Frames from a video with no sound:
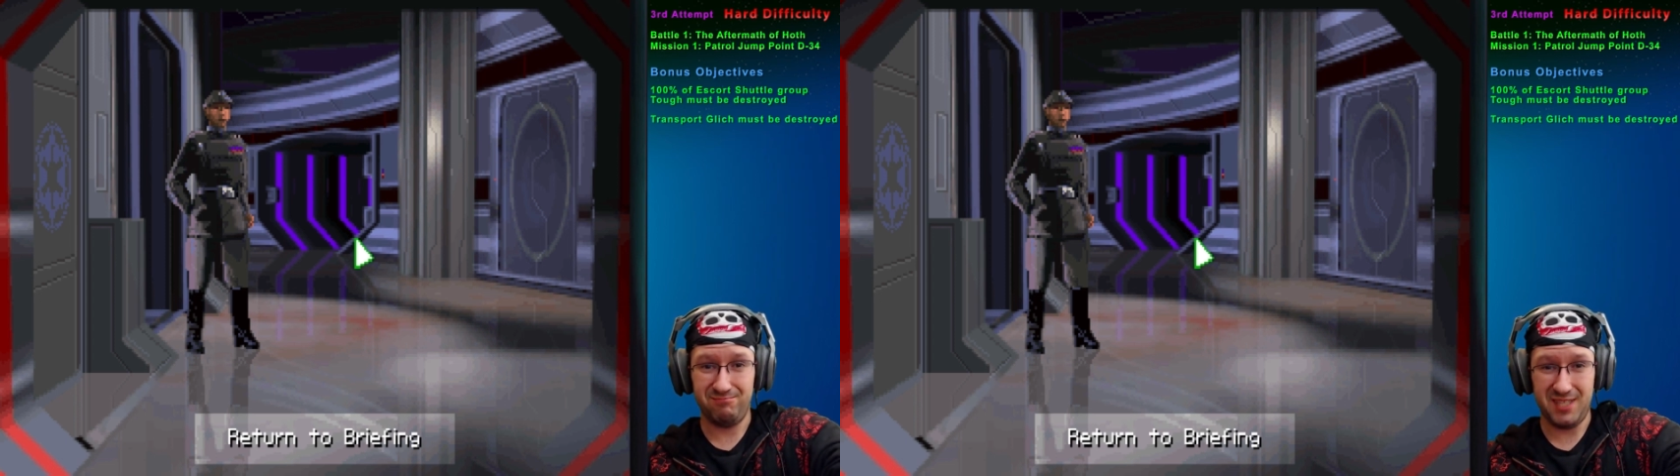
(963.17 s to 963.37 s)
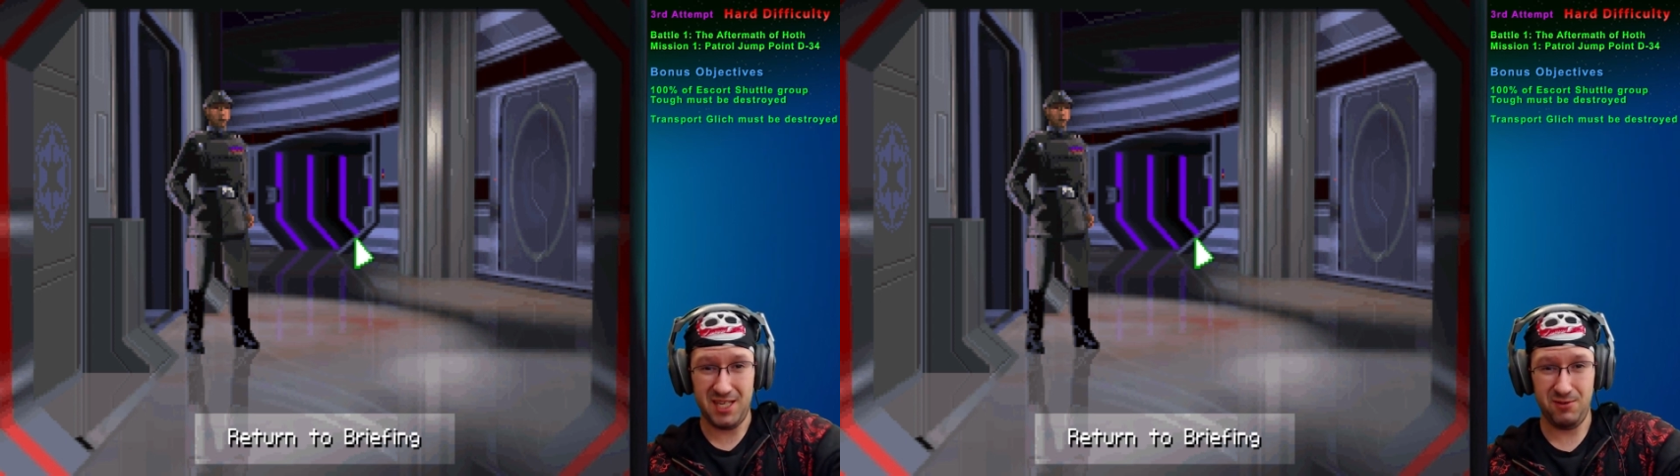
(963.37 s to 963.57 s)

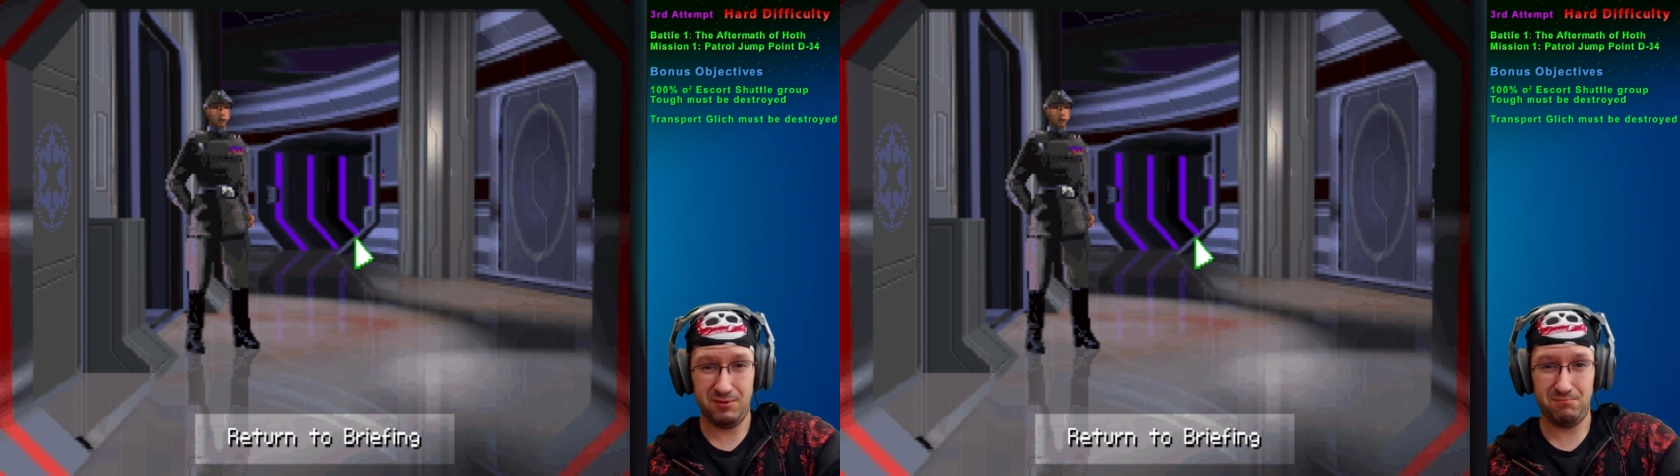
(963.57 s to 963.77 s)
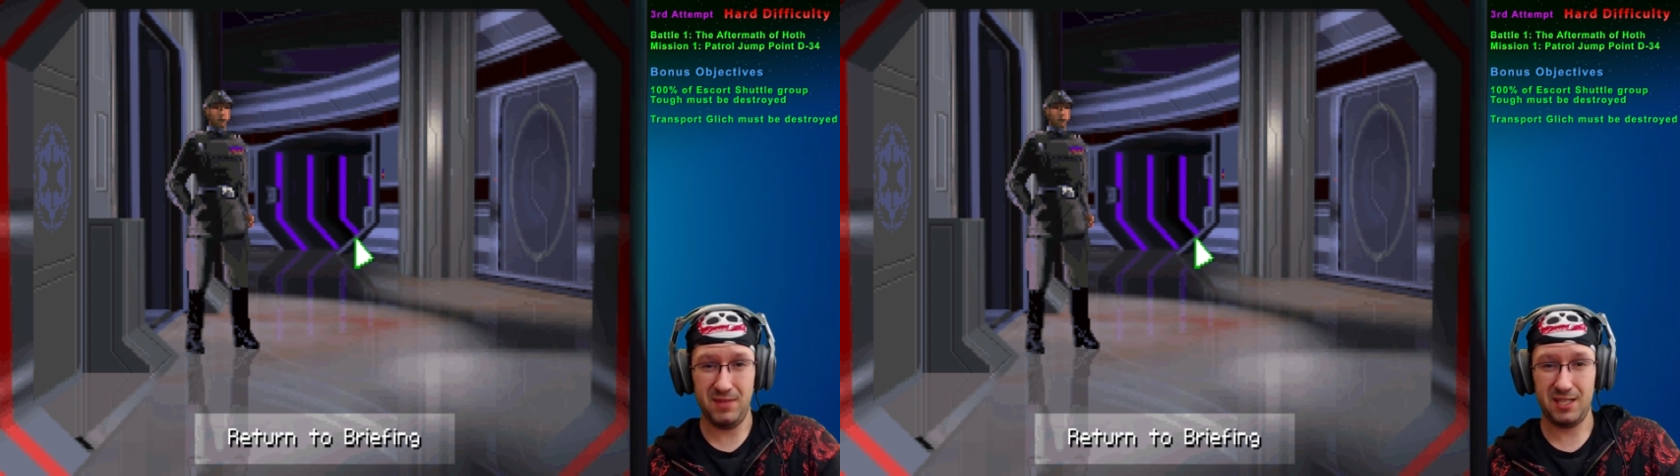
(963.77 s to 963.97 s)
you in
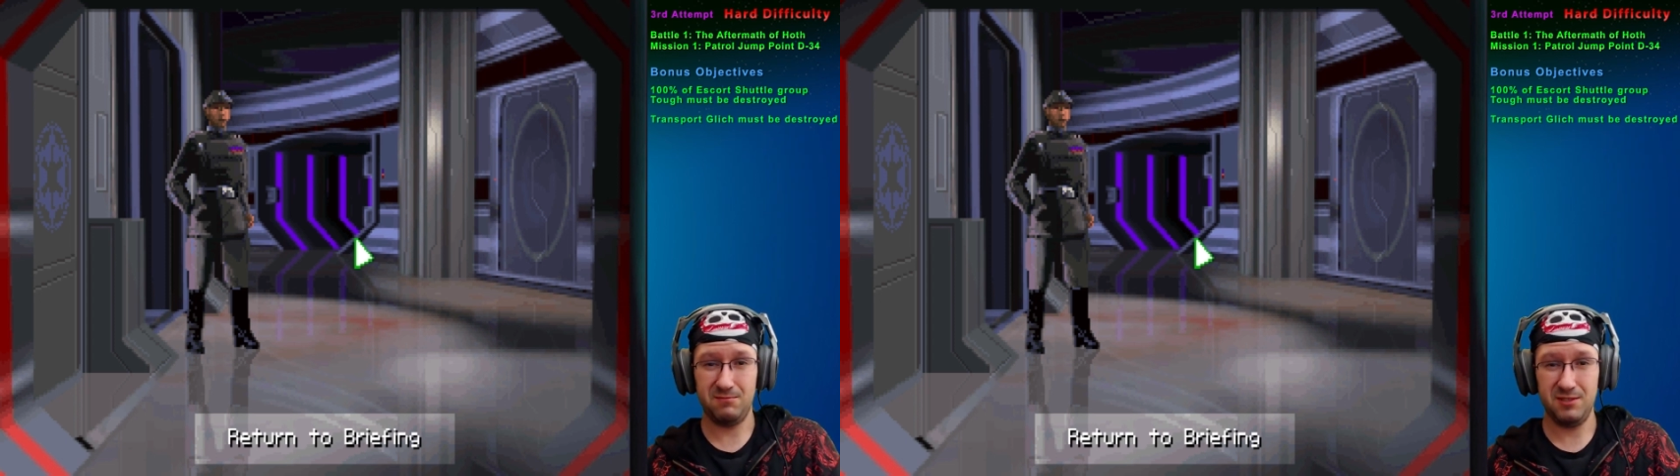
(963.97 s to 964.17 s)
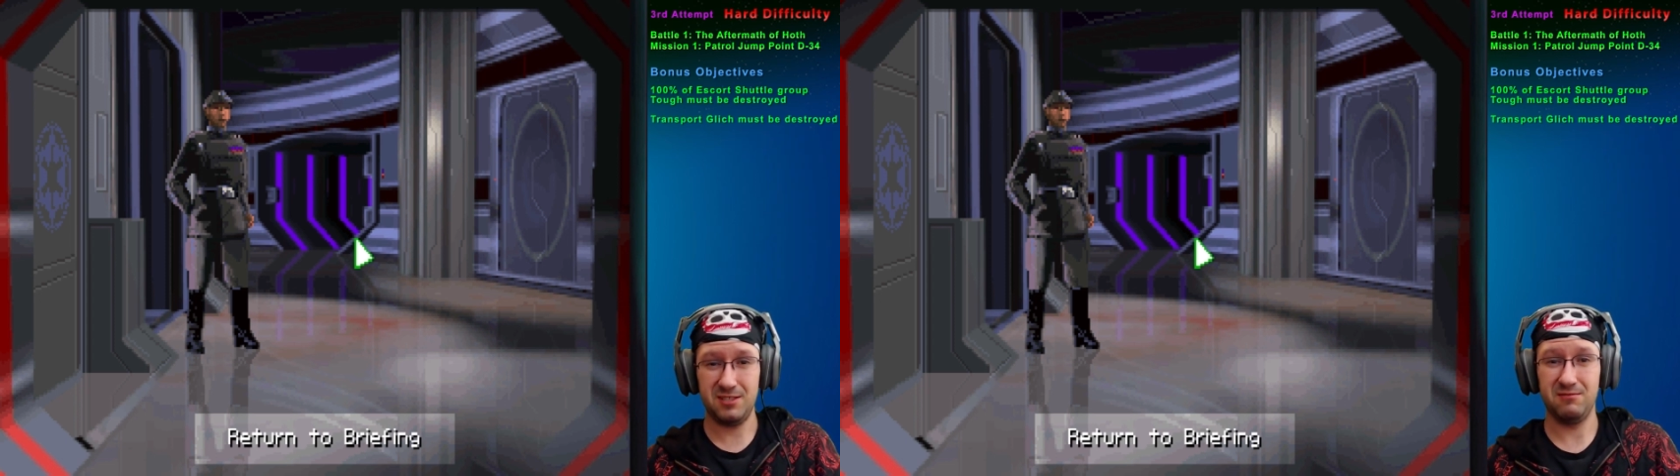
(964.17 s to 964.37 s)
the next
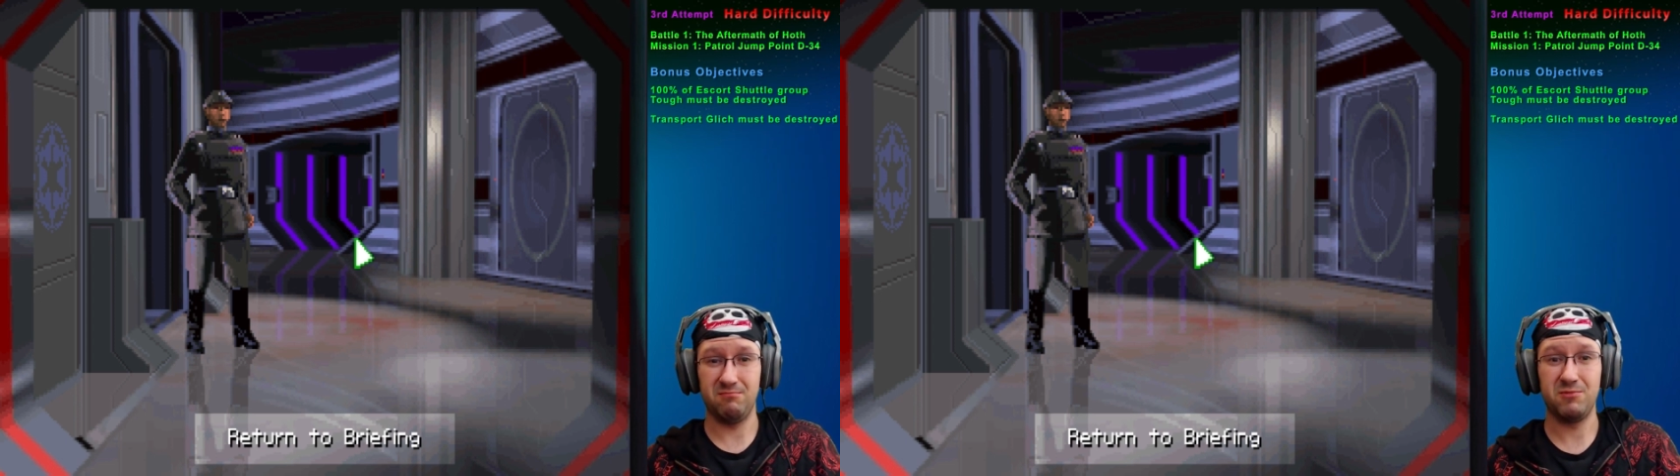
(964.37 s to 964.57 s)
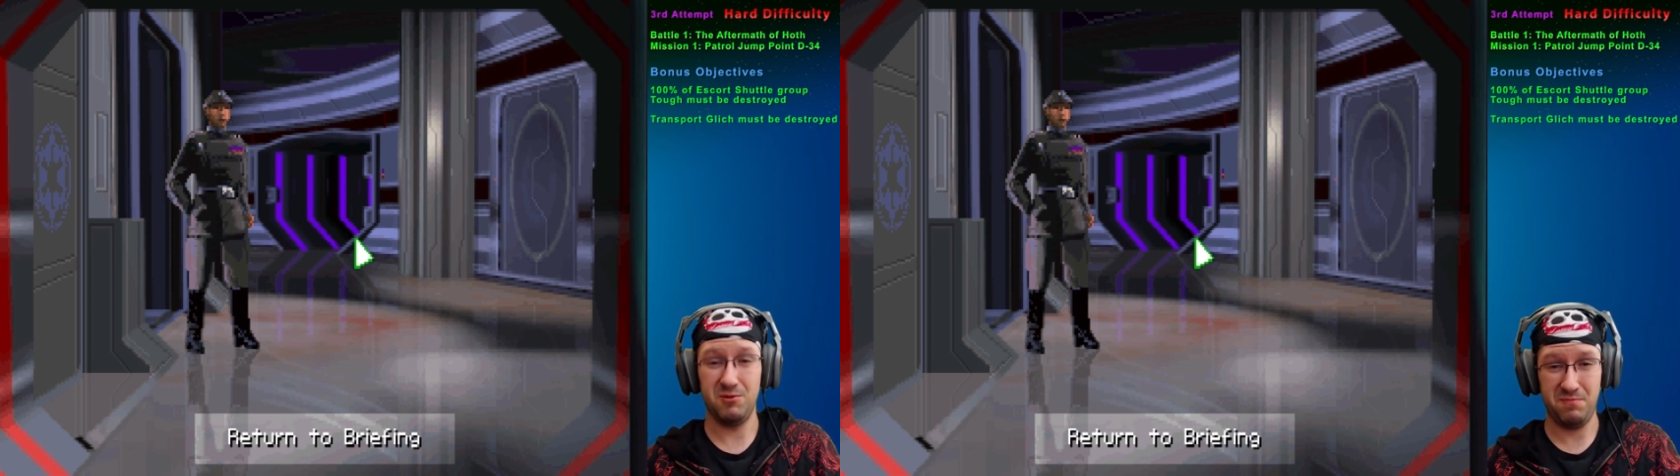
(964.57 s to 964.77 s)
mission.
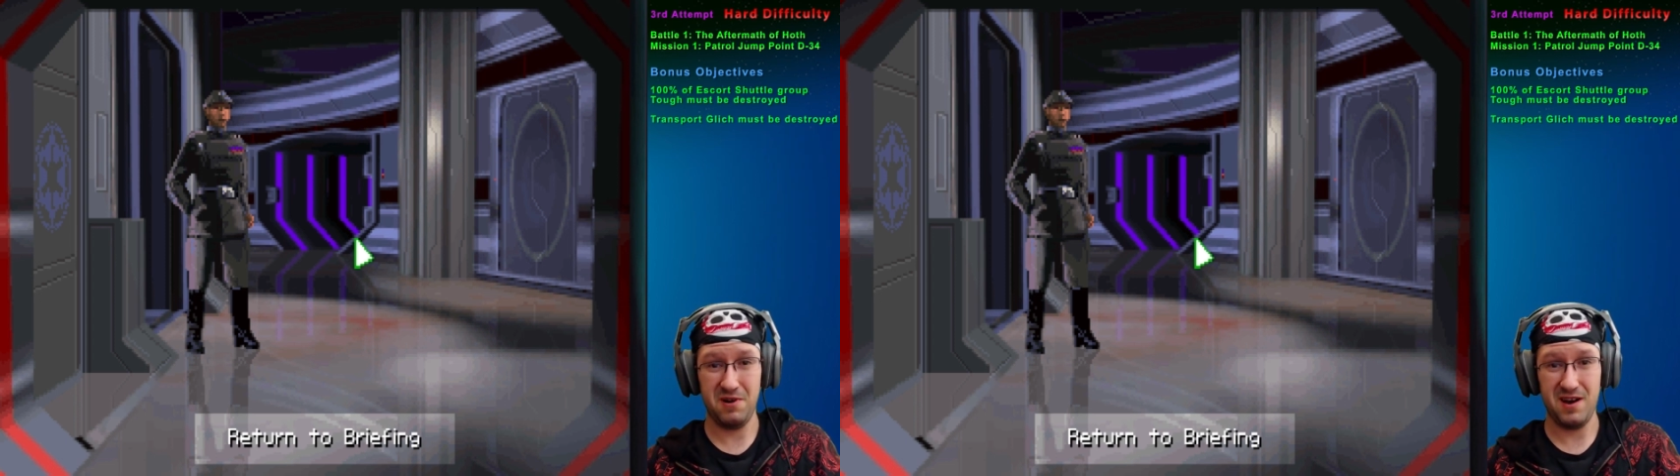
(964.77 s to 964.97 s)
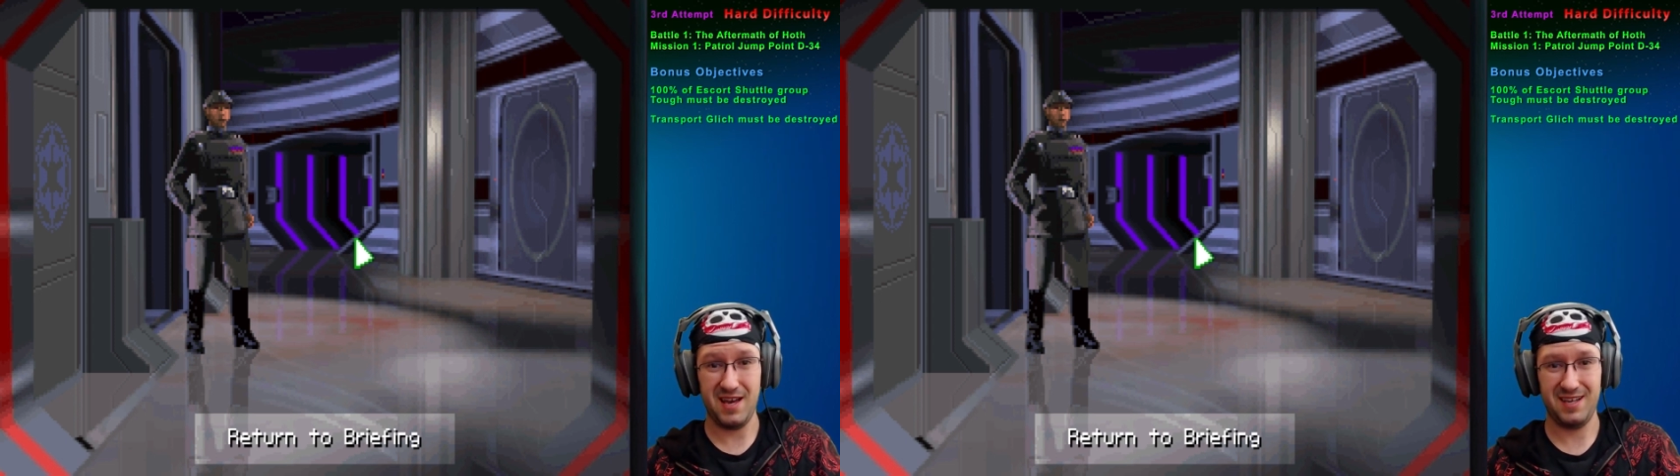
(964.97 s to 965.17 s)
Goodbye.